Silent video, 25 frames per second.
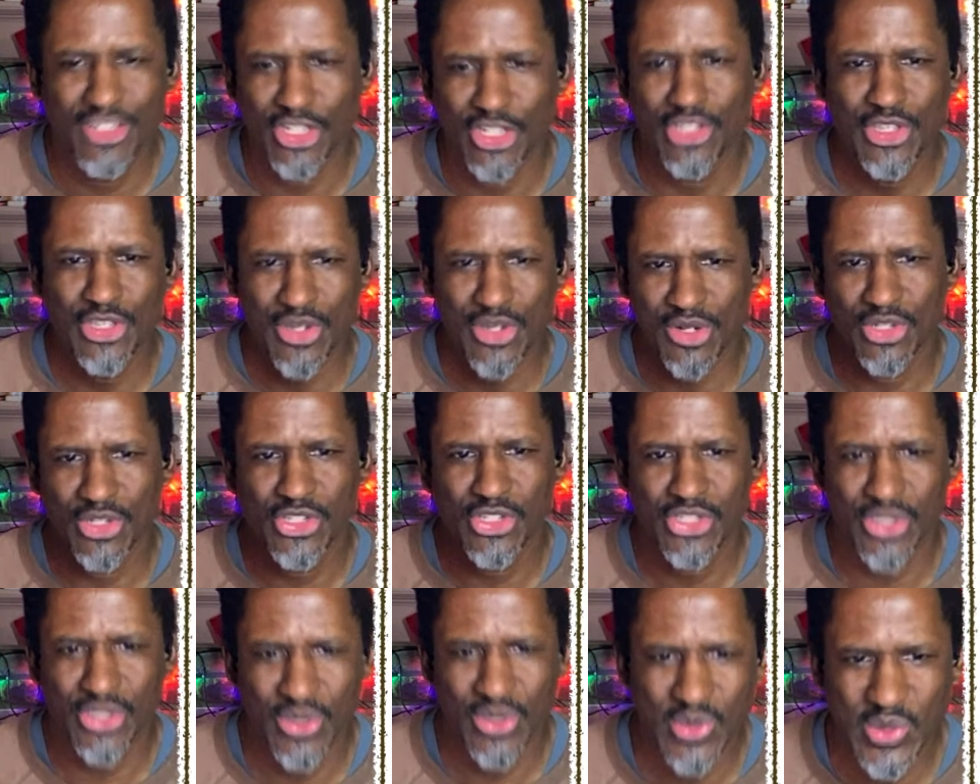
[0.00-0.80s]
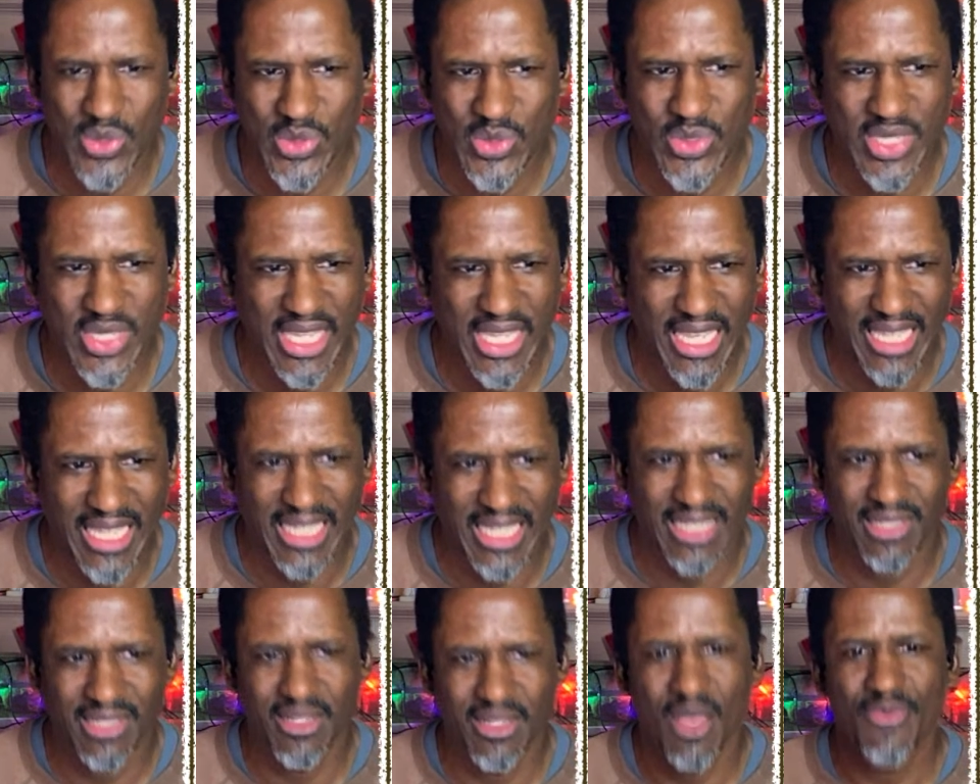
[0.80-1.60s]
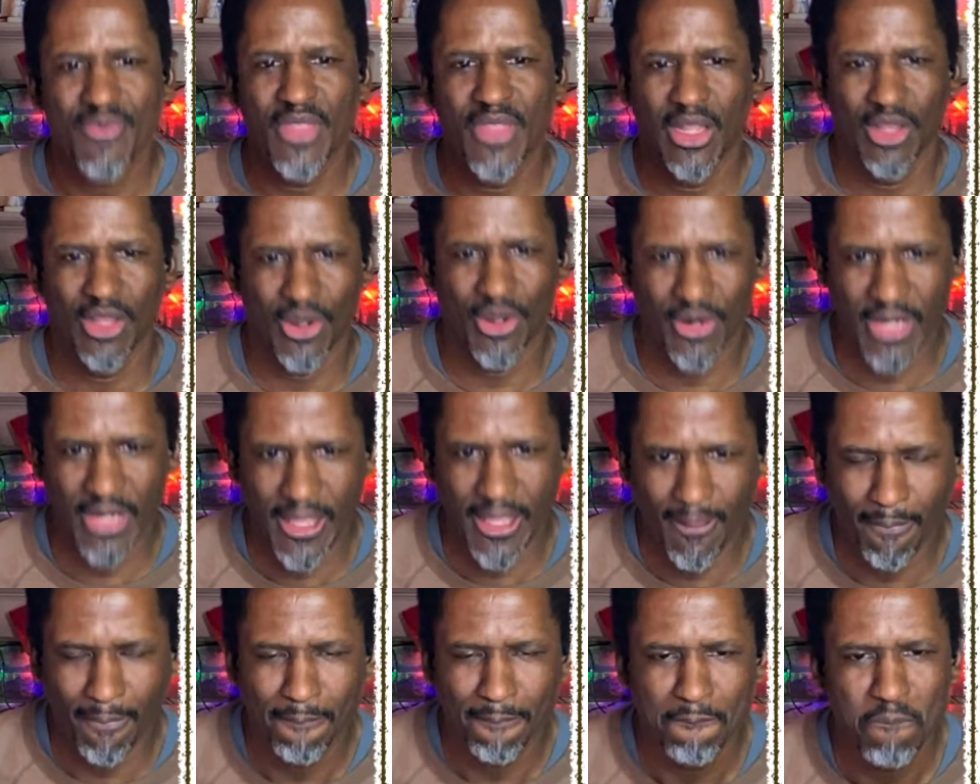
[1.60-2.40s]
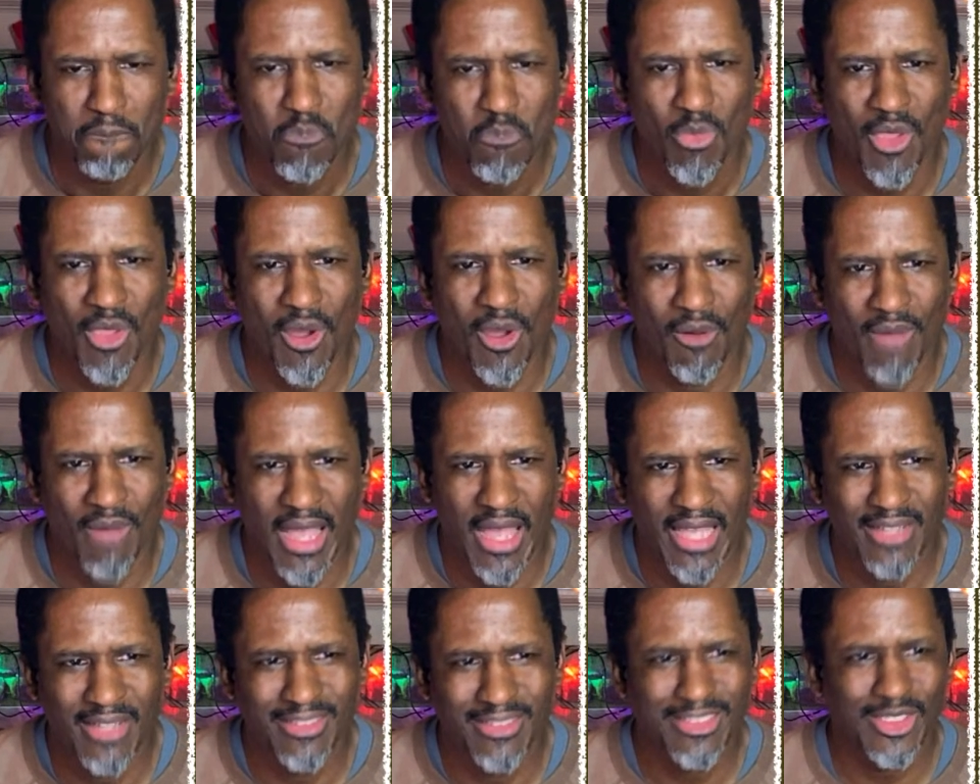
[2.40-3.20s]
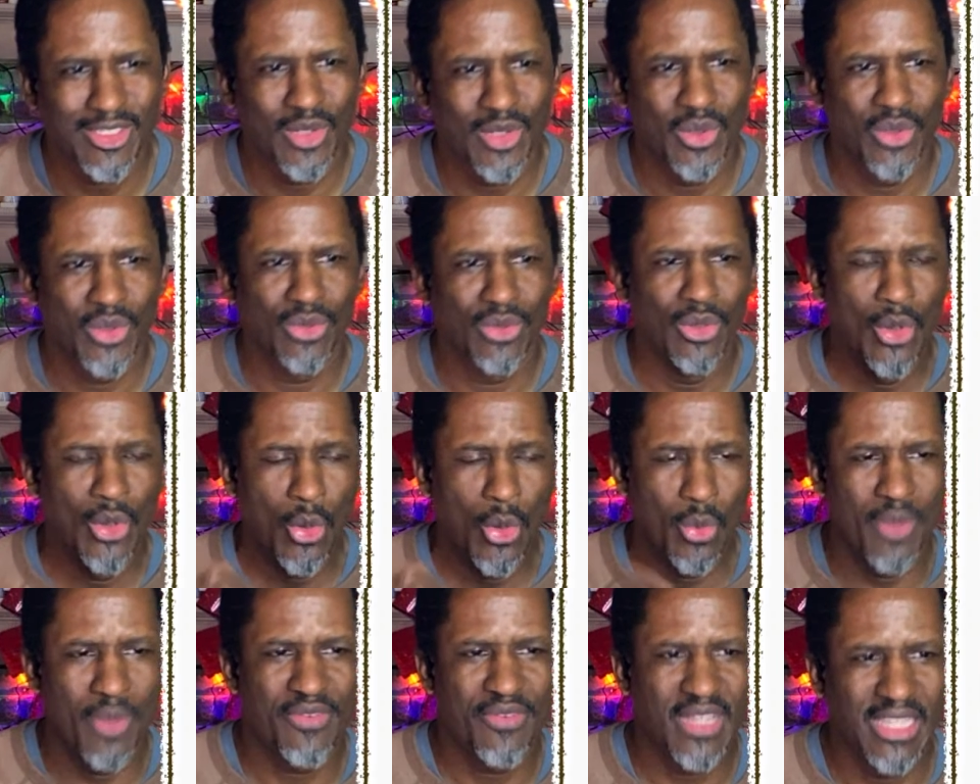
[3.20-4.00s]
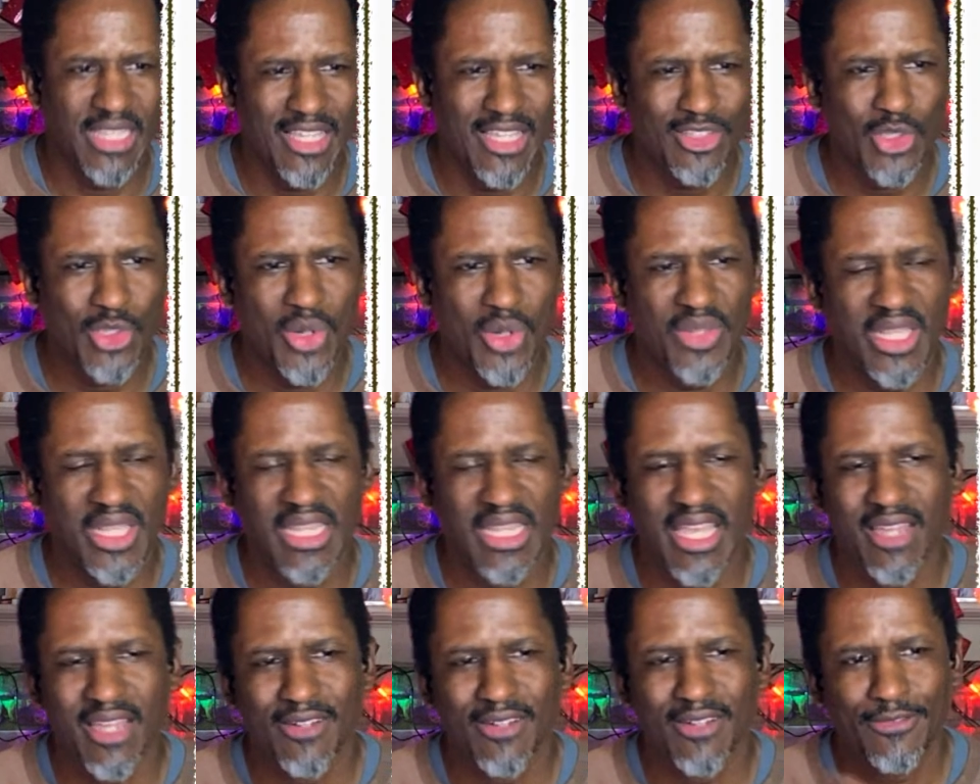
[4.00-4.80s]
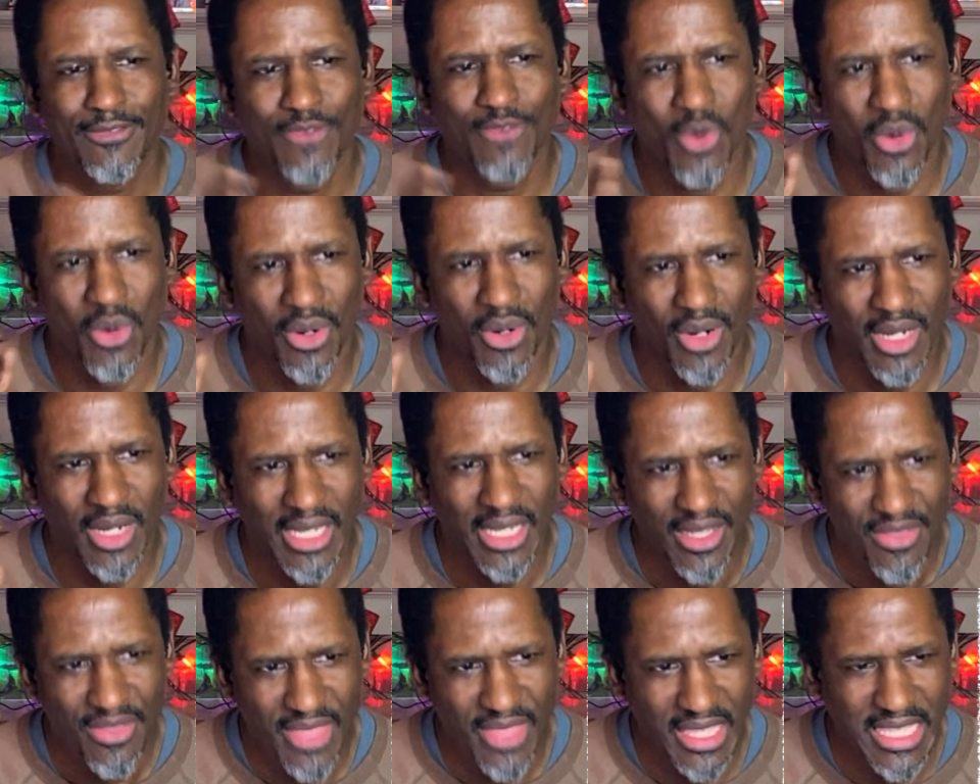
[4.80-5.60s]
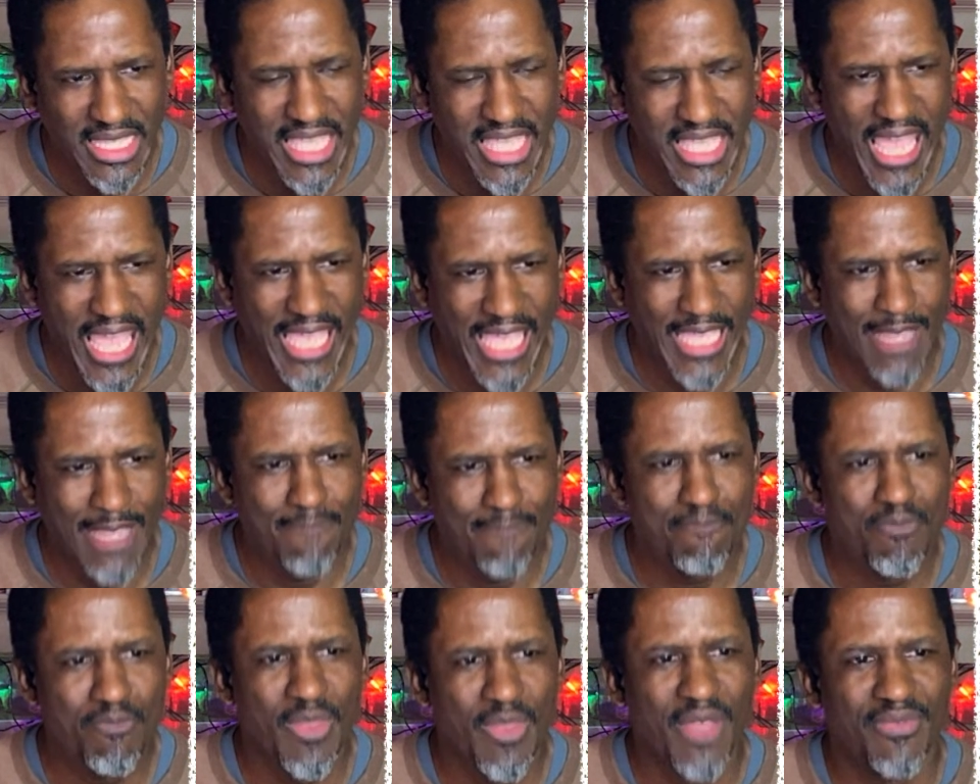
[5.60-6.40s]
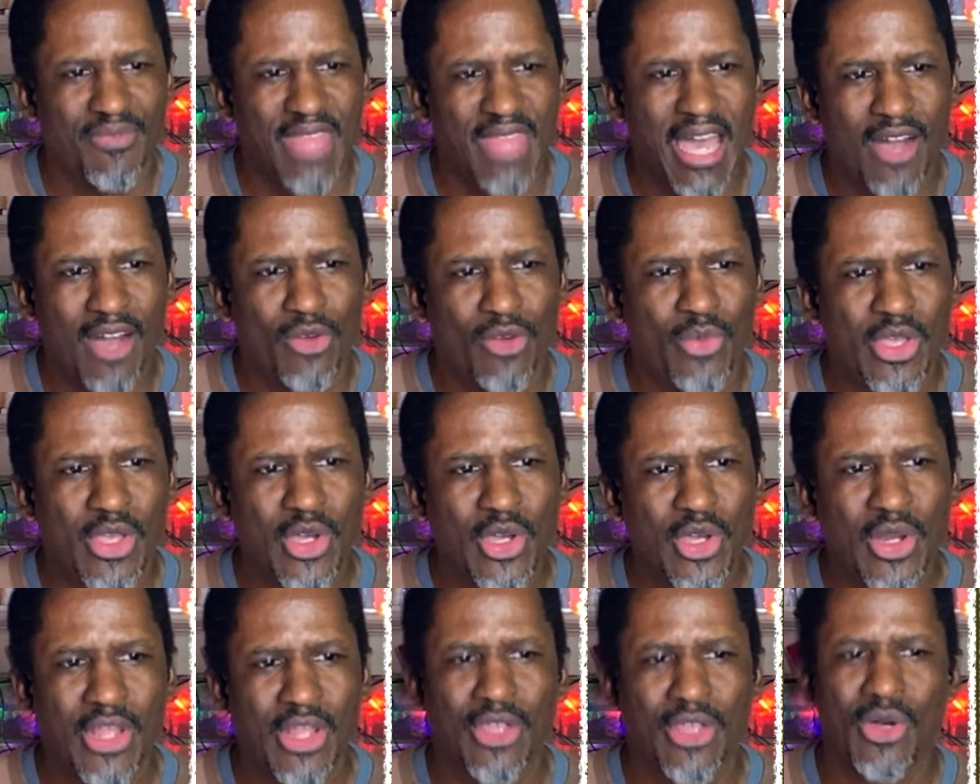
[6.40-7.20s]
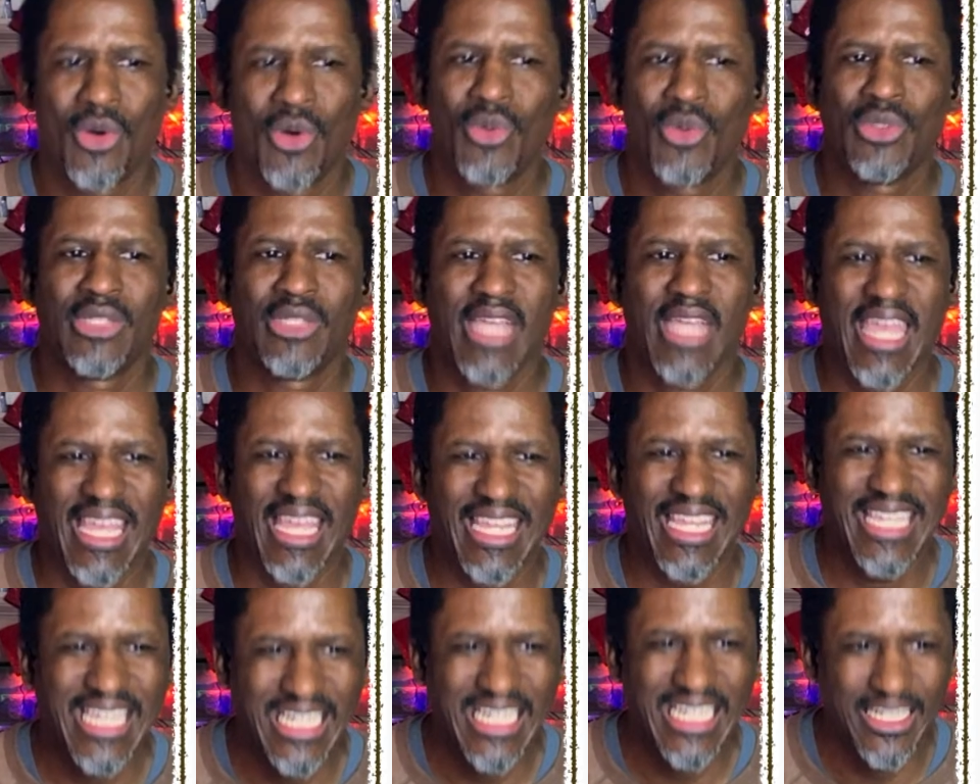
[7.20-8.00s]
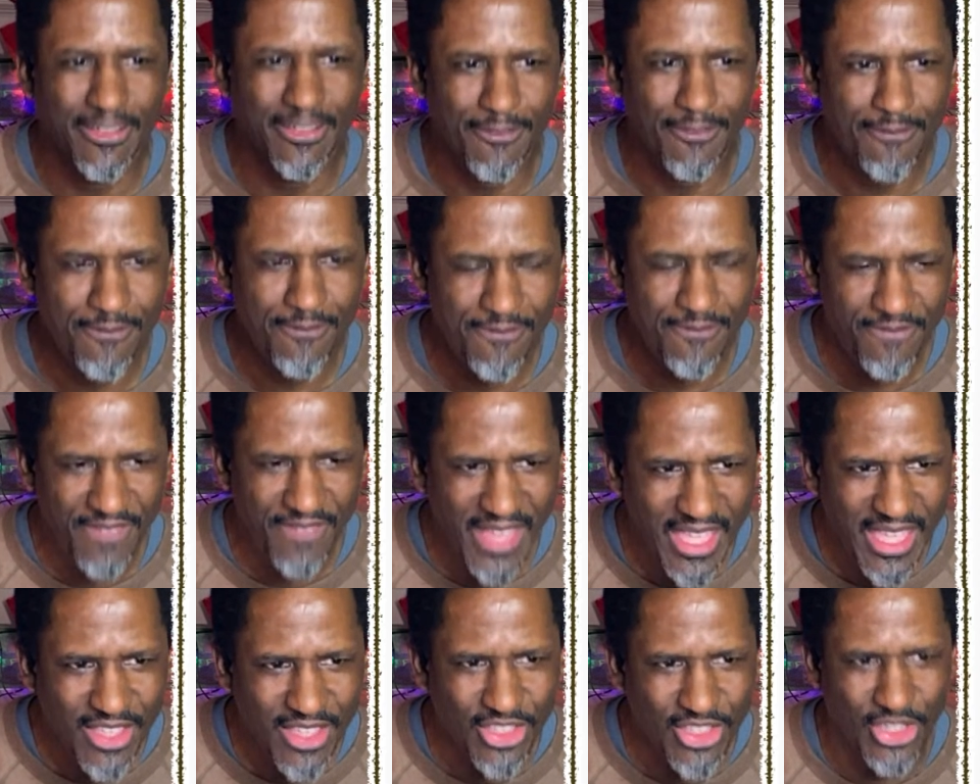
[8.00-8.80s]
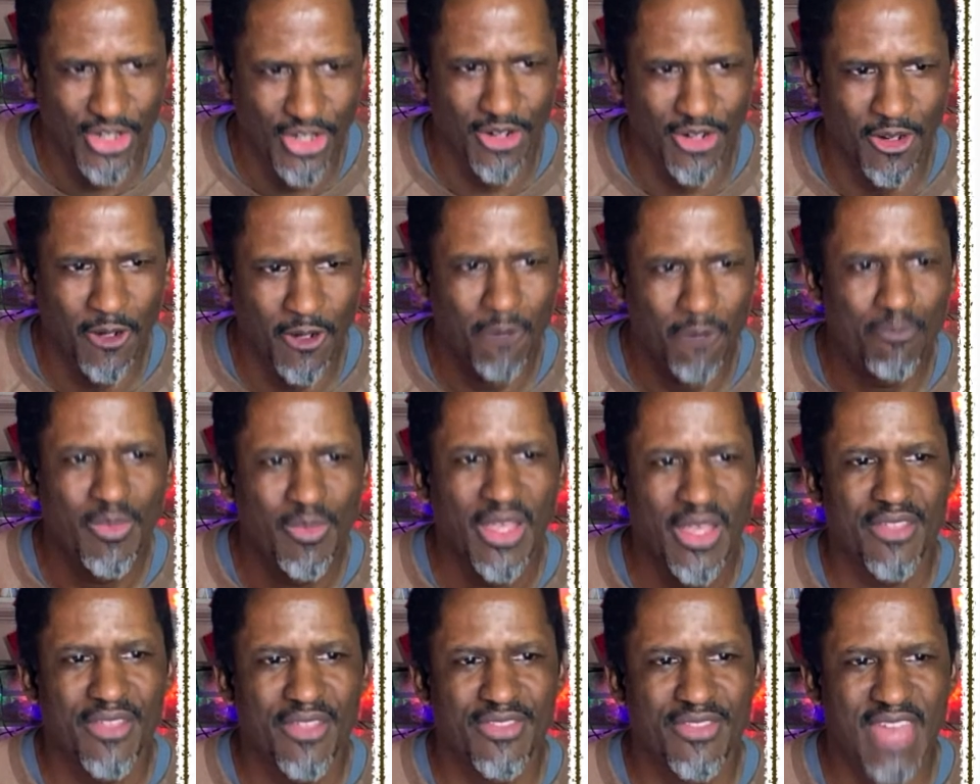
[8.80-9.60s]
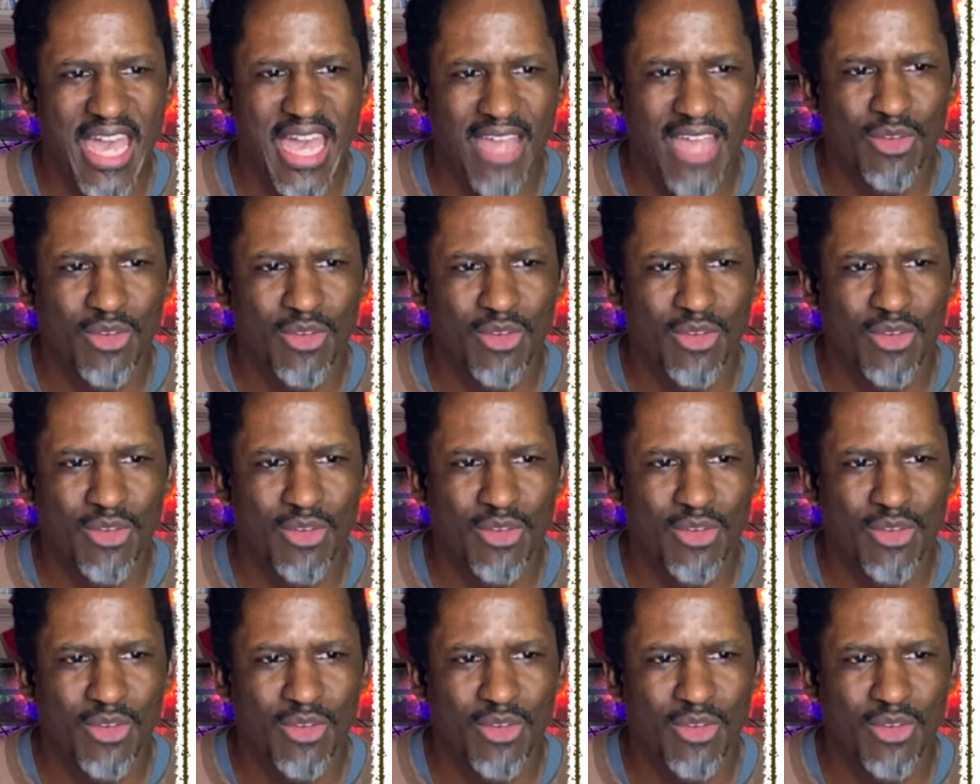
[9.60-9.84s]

your students in the learning. All right, so we've clicked on the layer for the game. Now we're going to go and configure that